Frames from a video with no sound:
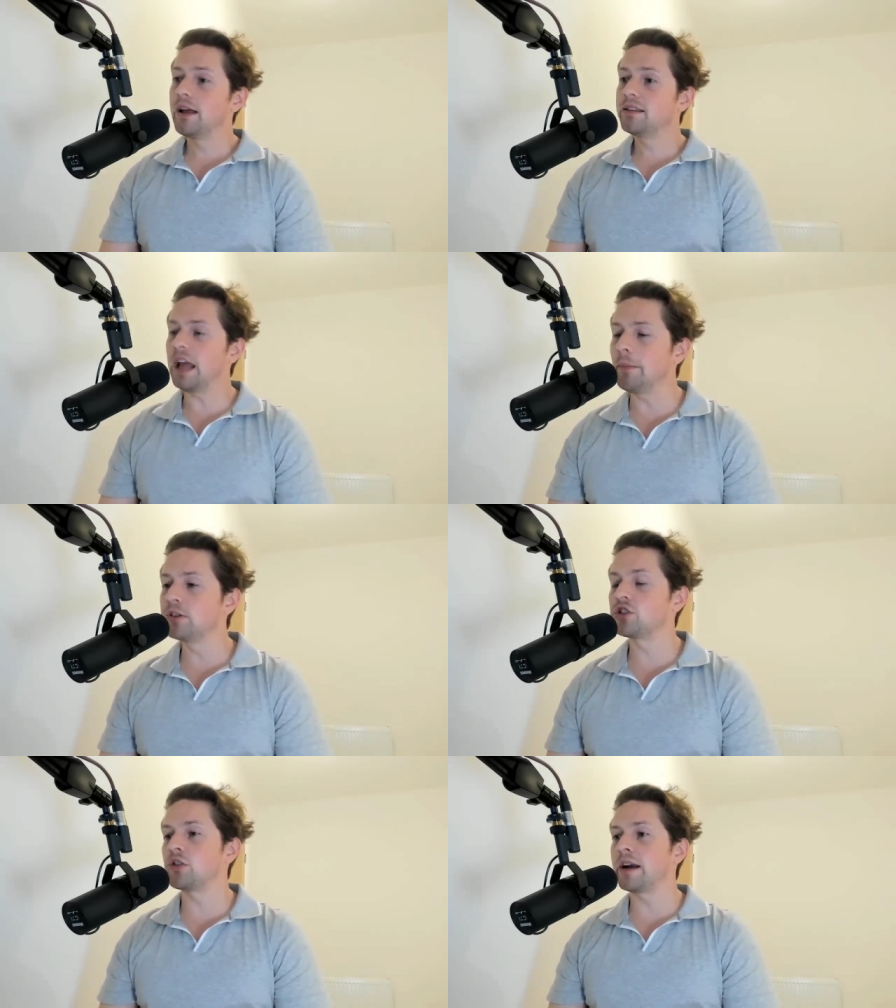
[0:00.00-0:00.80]

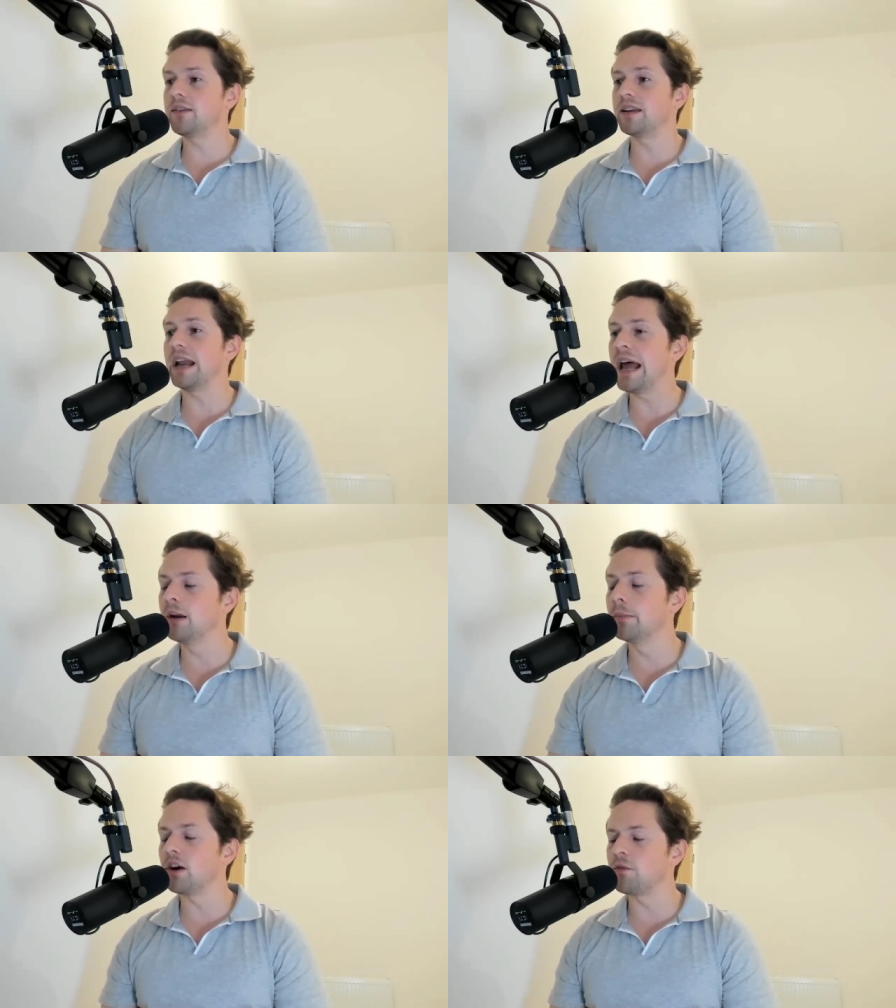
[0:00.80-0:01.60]
demonstrates an
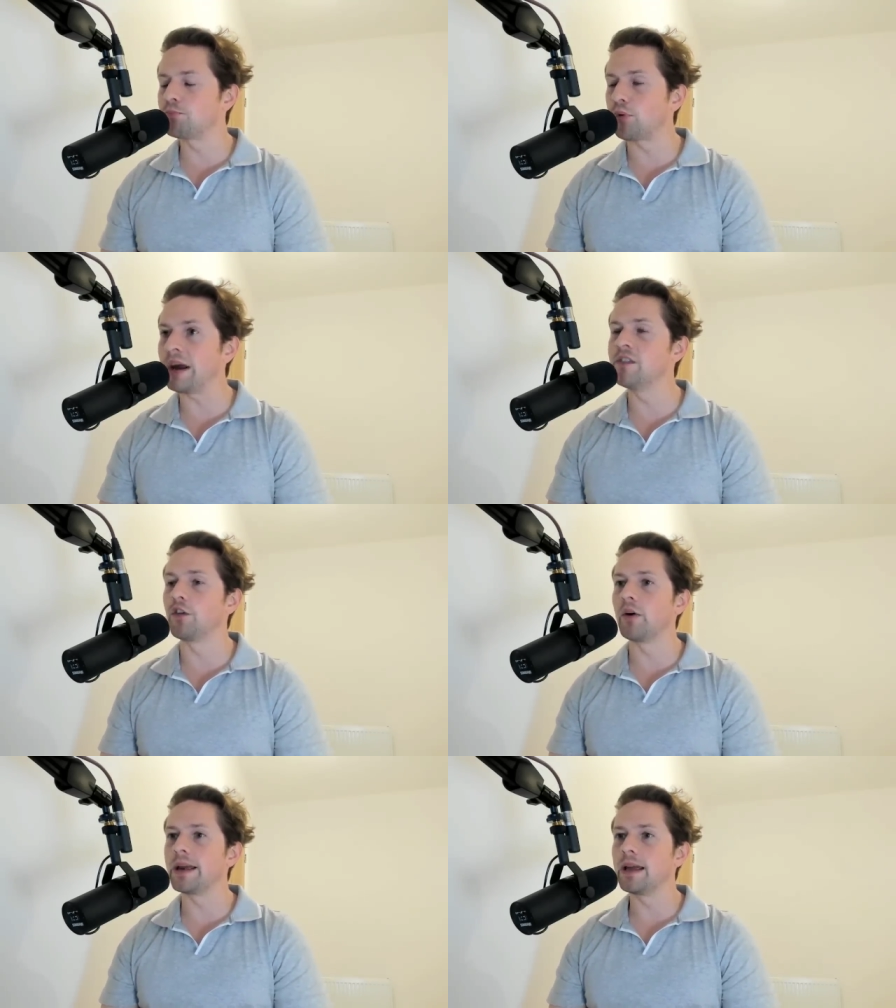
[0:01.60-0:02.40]
element of
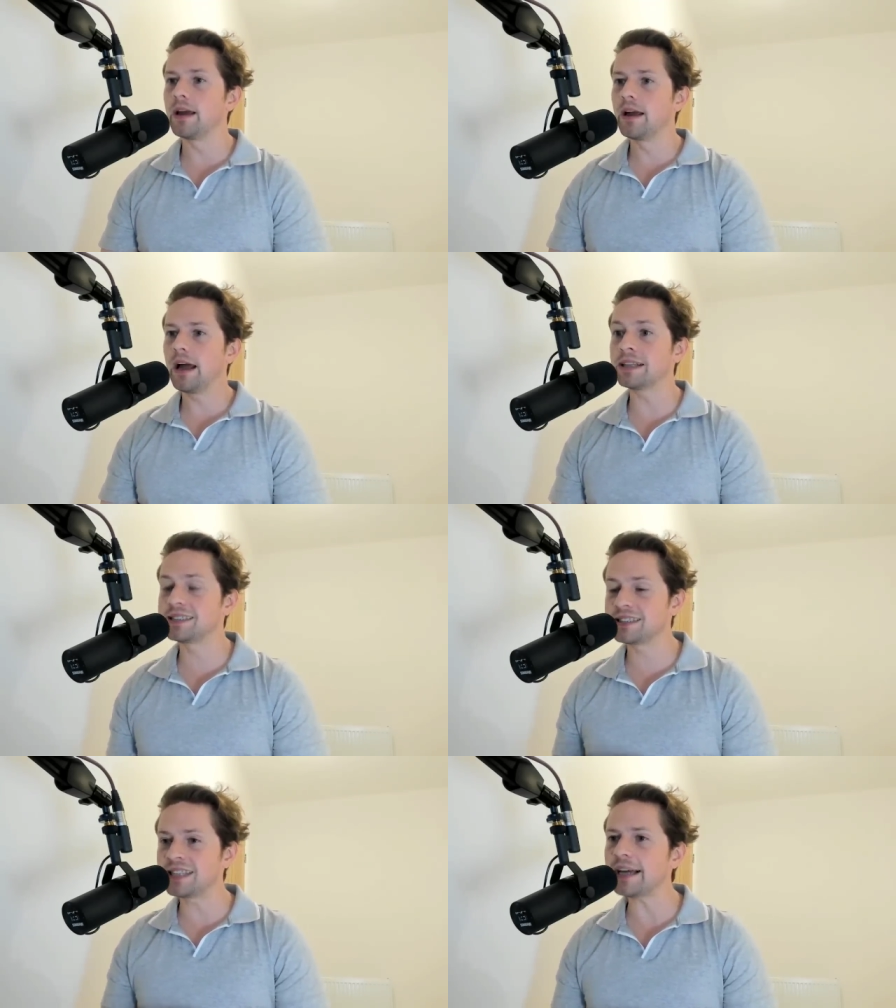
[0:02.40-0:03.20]
bravery and
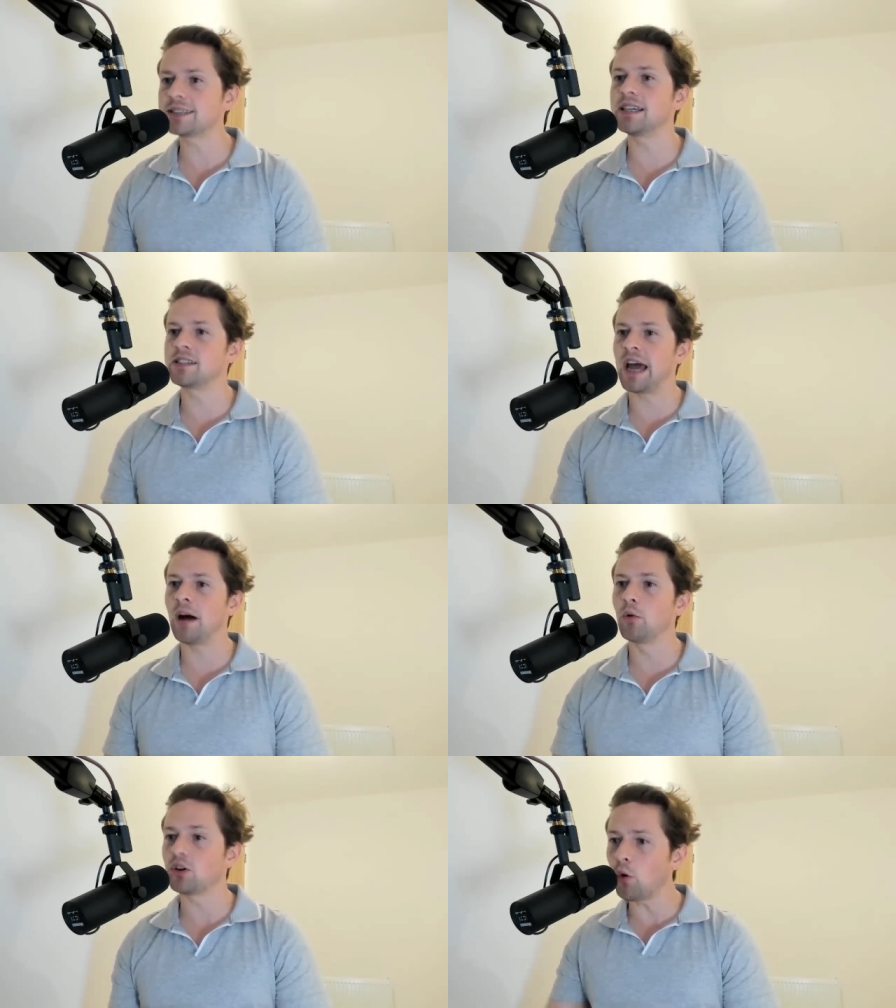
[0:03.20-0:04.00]
sacks this
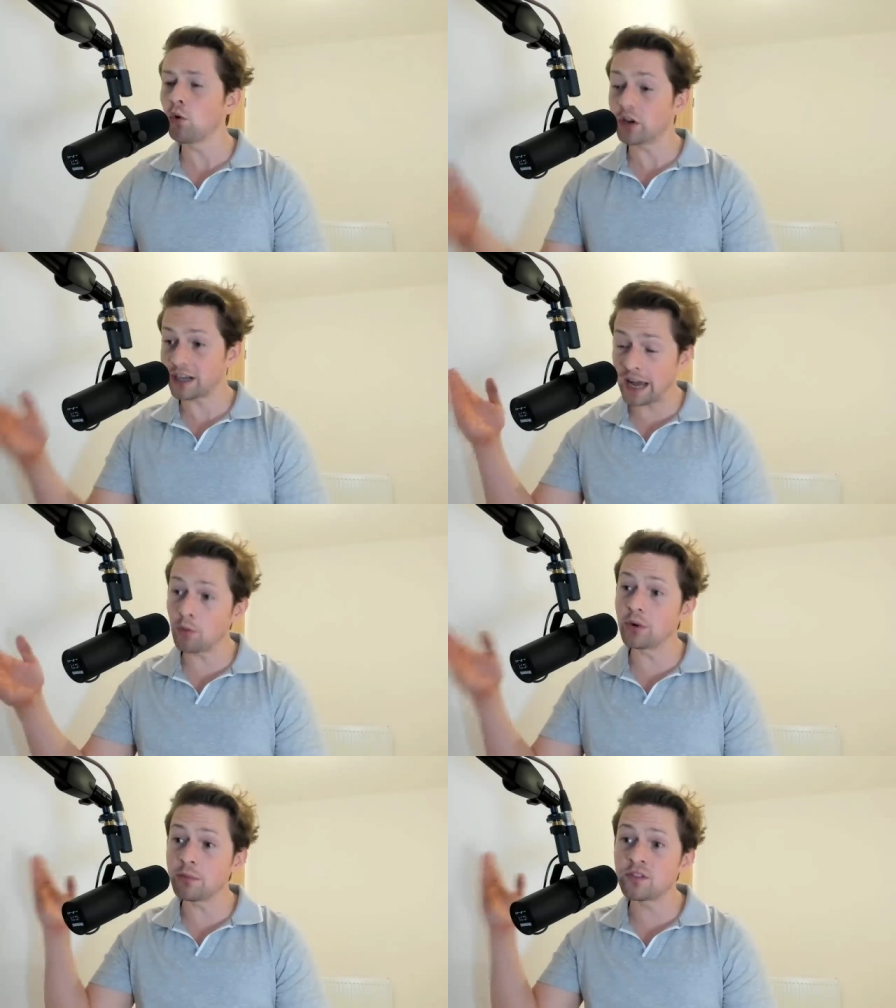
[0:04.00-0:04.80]
coward or the
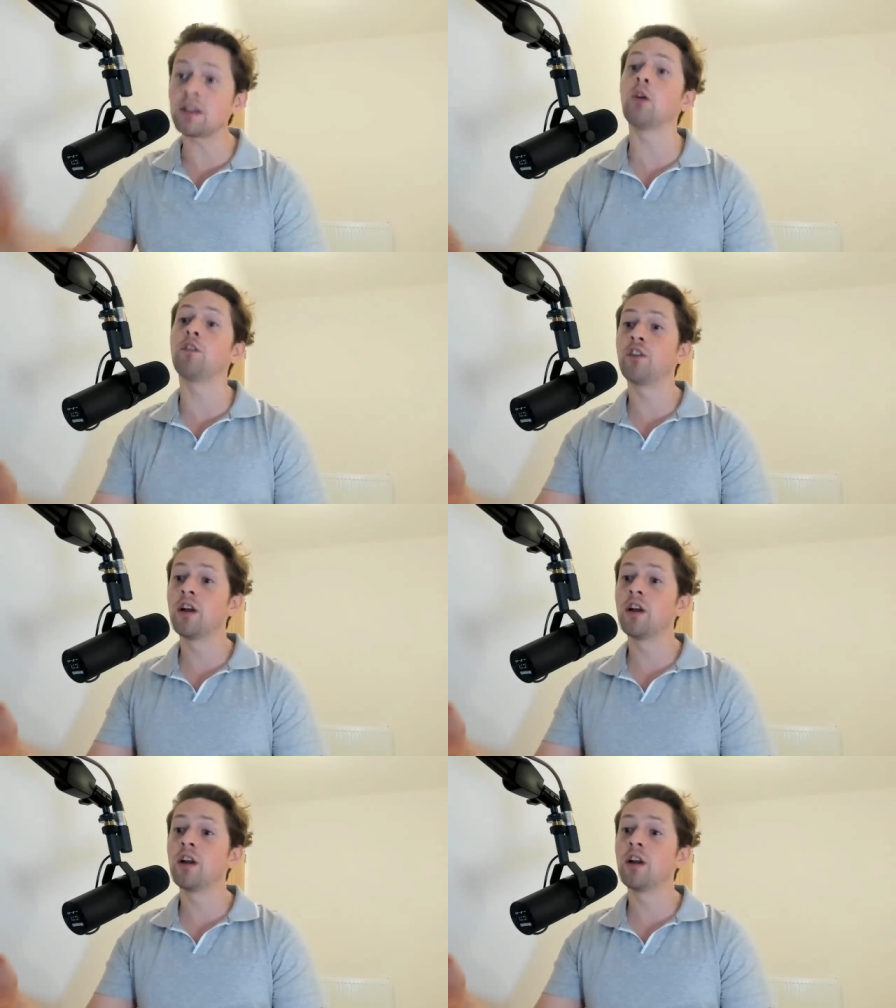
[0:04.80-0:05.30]
coward himself,